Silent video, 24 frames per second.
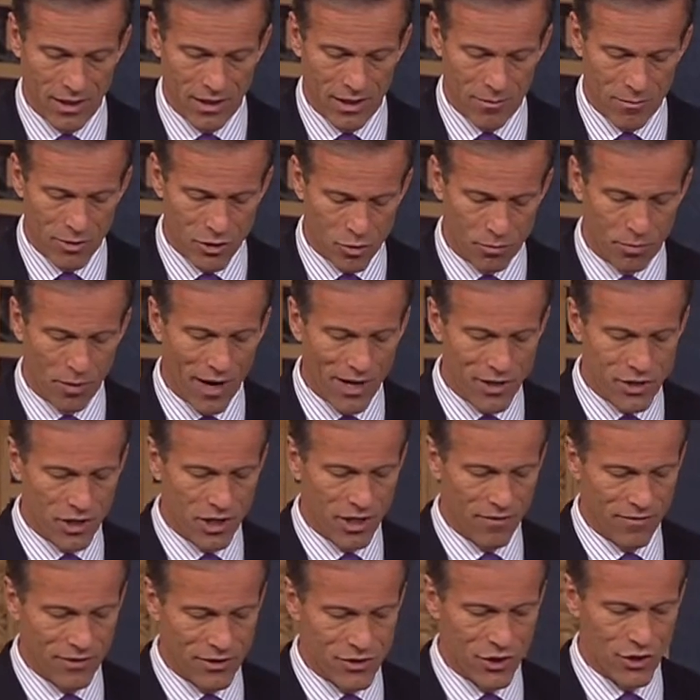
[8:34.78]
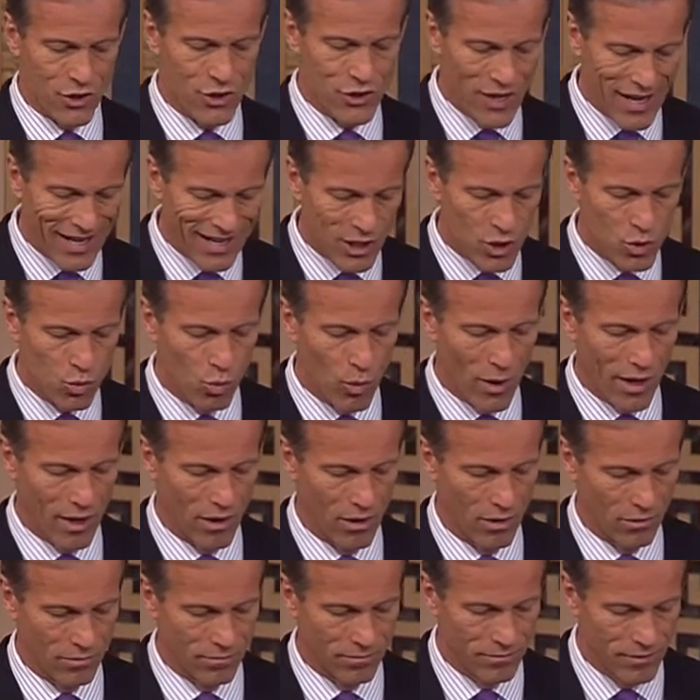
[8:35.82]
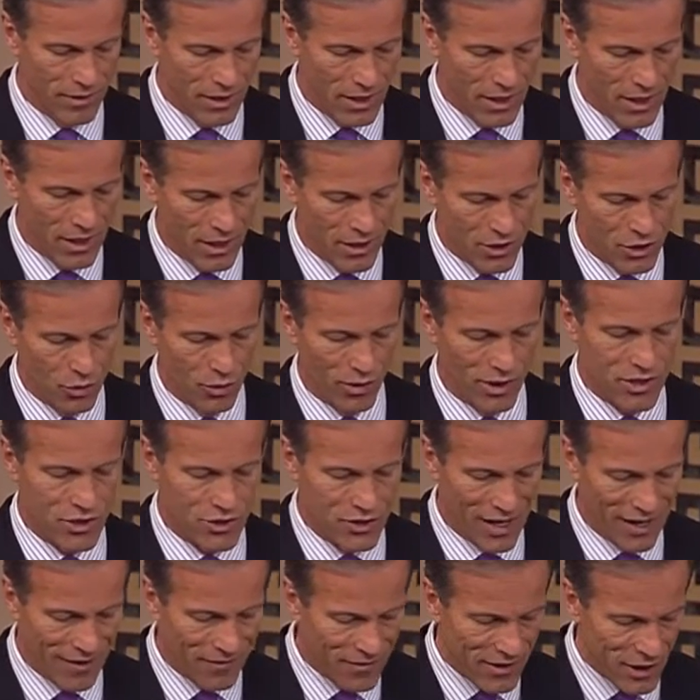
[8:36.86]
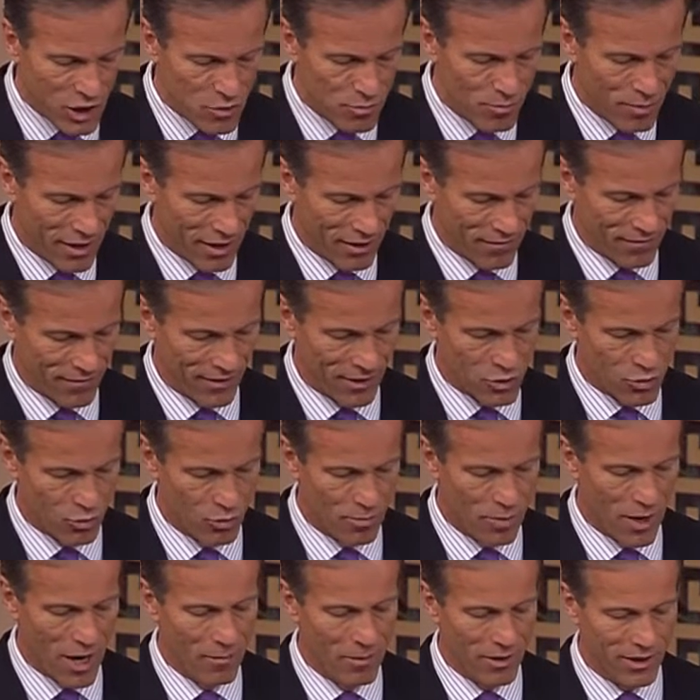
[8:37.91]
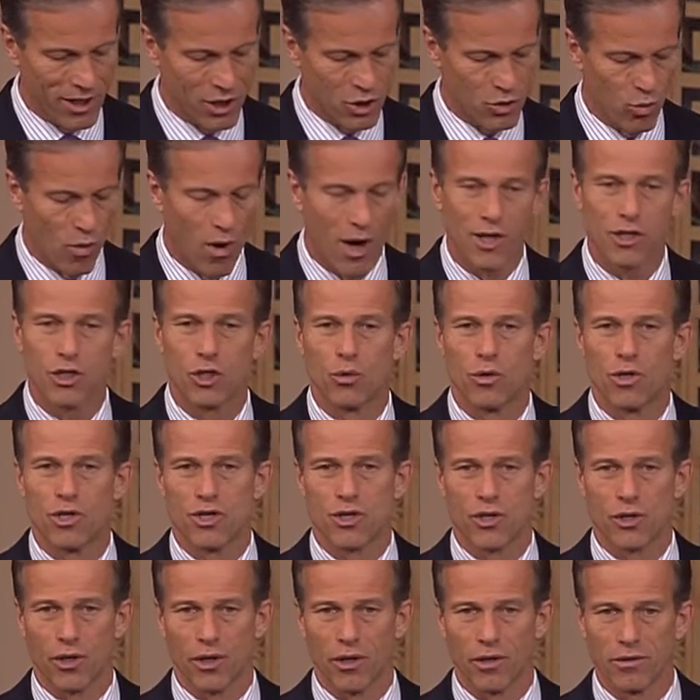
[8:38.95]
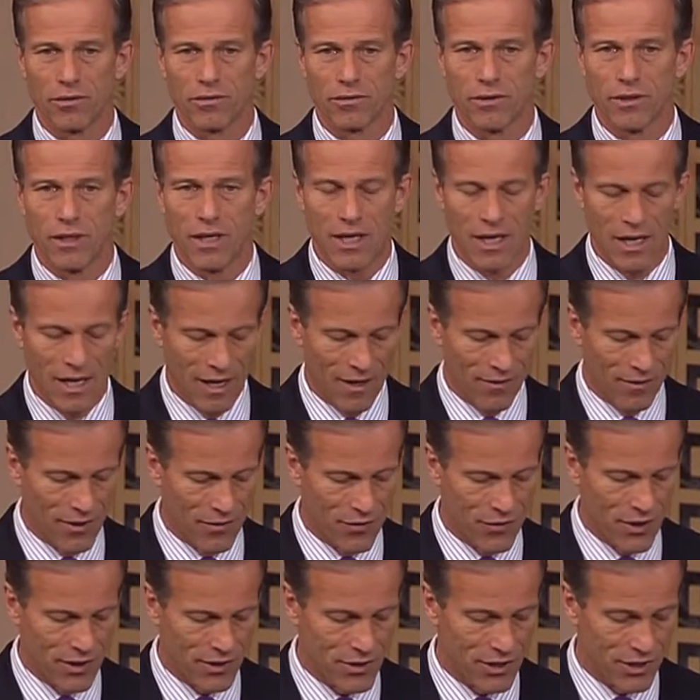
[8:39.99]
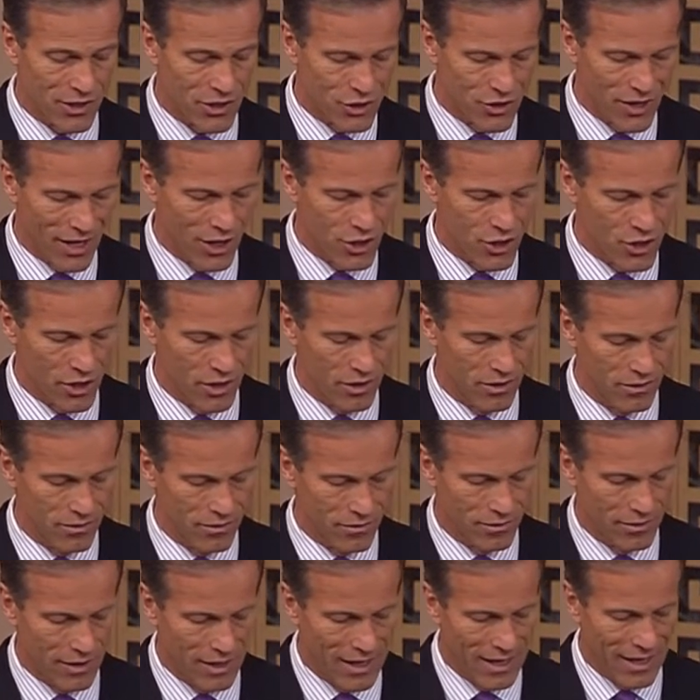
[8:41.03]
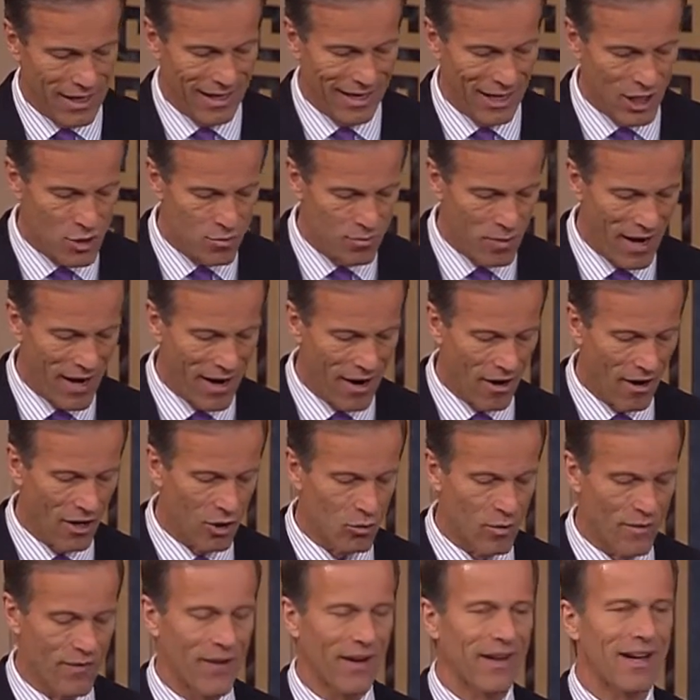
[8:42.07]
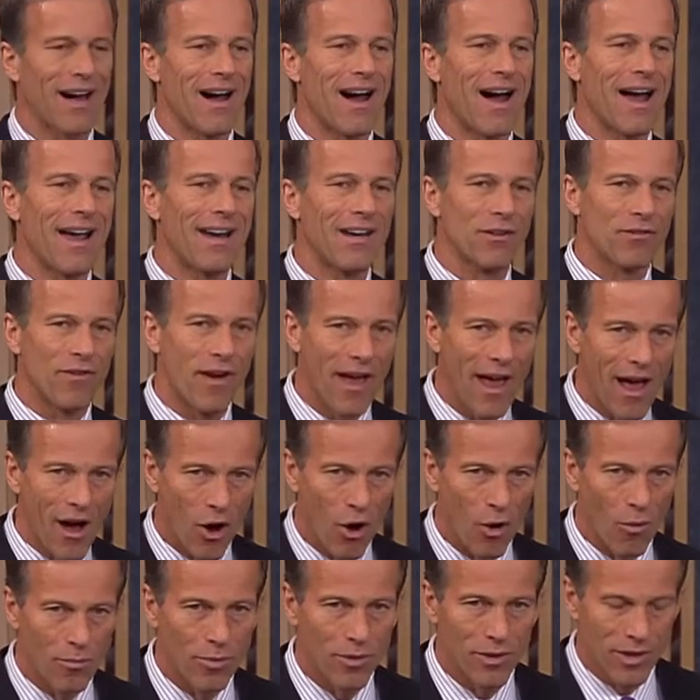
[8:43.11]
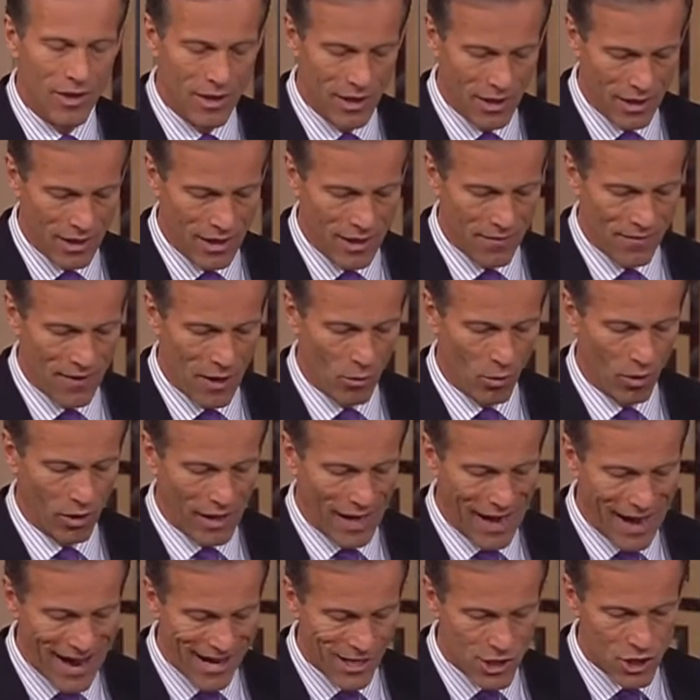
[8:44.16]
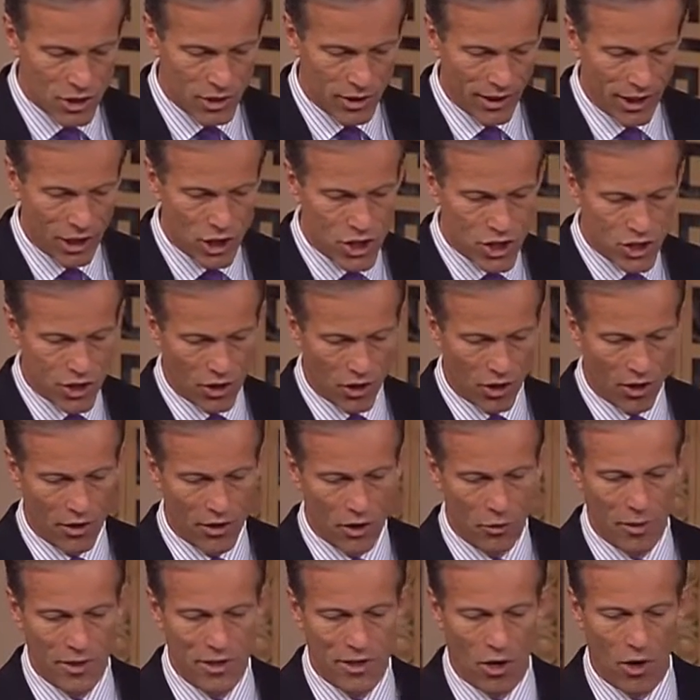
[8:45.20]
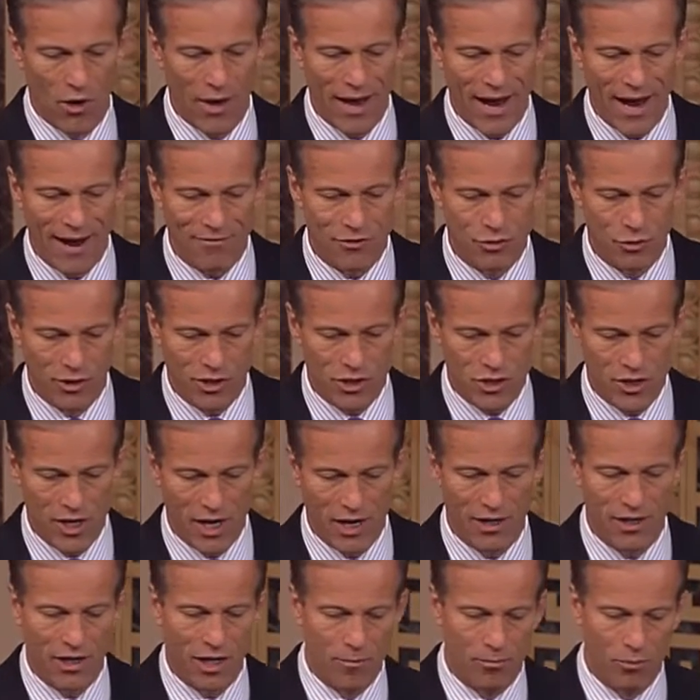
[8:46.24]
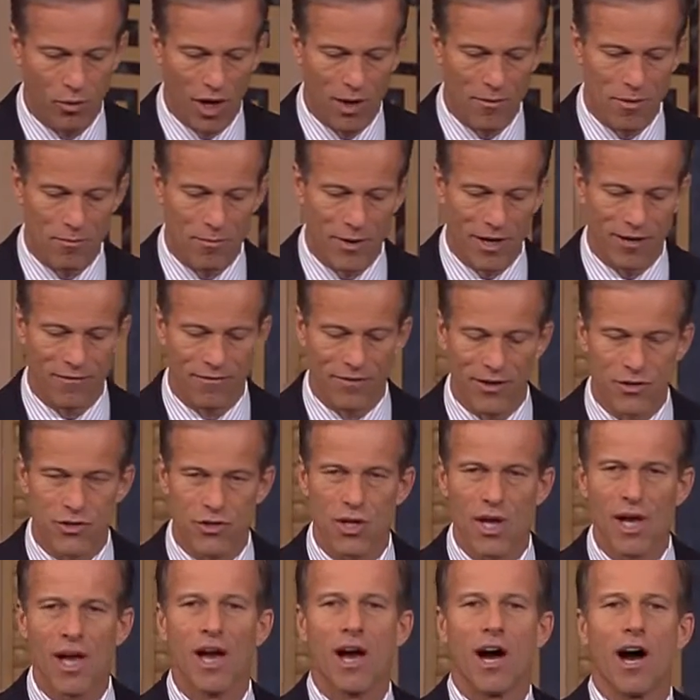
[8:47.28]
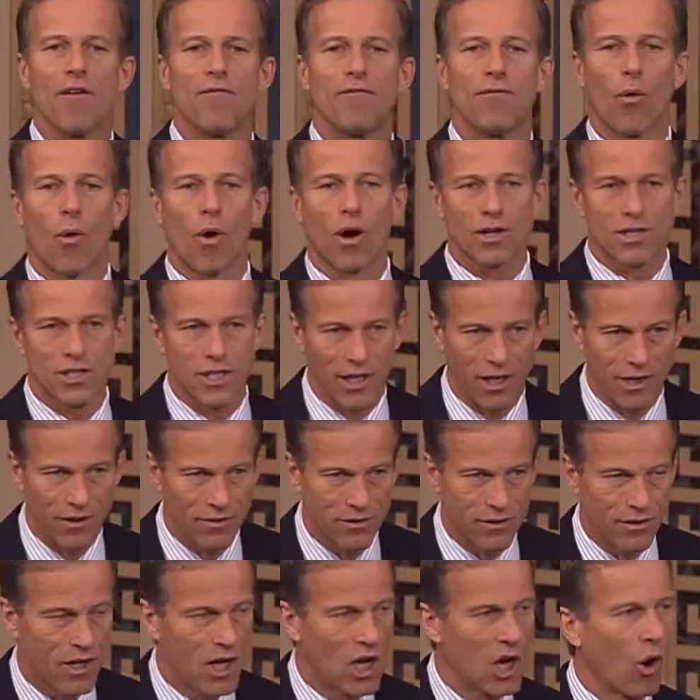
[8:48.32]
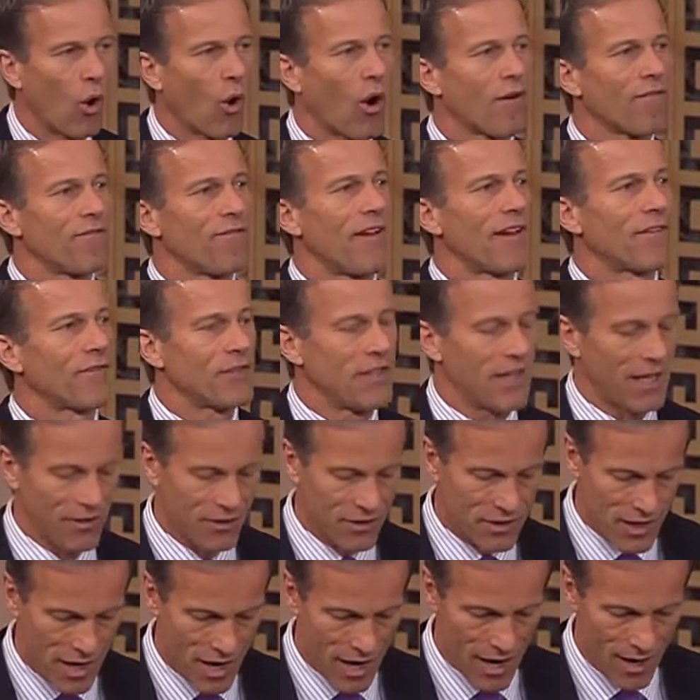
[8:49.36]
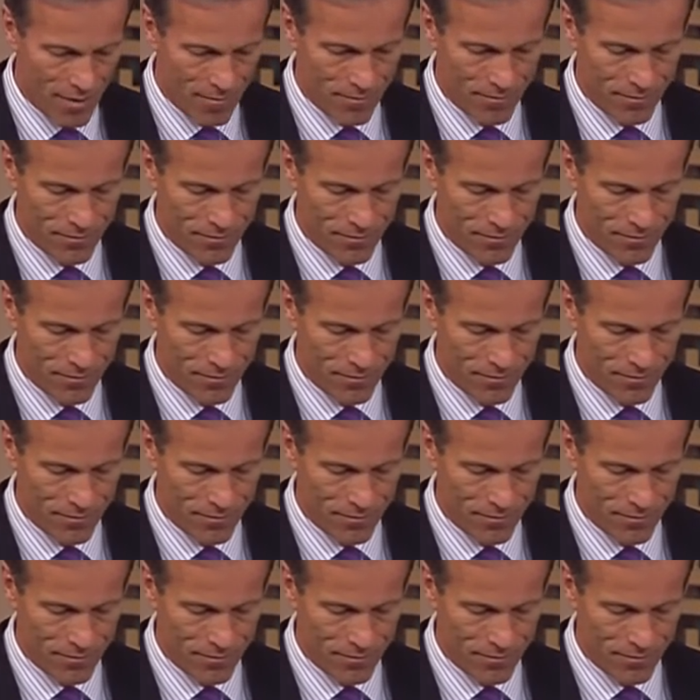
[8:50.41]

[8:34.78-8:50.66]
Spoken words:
Mr. President, if it's the Senate's will to extend these benefits, Republicans want to ensure that this extension is paired with the kind of help that will actually ensure that we don't have to extend unemployment benefits a 14th or a 15th time.